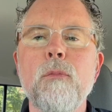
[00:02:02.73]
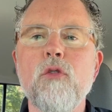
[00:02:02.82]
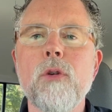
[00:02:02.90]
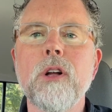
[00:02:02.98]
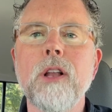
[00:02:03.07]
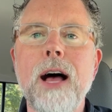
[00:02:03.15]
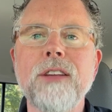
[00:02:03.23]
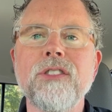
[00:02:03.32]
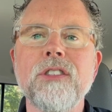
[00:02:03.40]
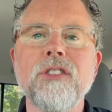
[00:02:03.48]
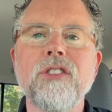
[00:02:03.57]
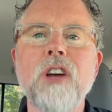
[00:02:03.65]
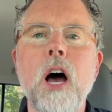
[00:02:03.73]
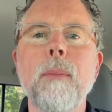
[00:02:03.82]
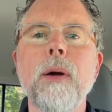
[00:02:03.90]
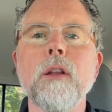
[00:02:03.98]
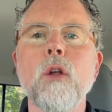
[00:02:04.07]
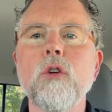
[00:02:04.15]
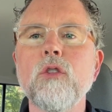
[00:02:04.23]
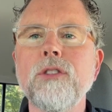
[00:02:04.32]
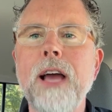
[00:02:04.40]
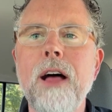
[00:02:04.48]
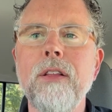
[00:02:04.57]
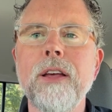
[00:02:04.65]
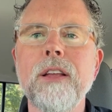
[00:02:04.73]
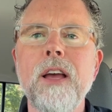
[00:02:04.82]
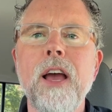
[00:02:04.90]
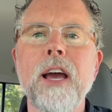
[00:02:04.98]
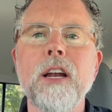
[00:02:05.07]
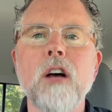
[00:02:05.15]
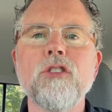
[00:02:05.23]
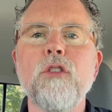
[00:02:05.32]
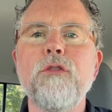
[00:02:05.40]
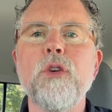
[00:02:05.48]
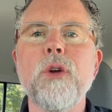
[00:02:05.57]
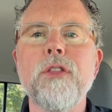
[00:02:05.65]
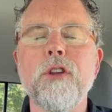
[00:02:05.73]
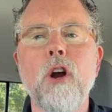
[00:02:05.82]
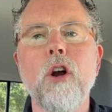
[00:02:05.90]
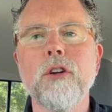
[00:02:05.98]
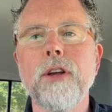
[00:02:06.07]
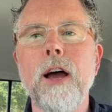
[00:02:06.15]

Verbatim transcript: movement classes taught by local talent and also viewing their art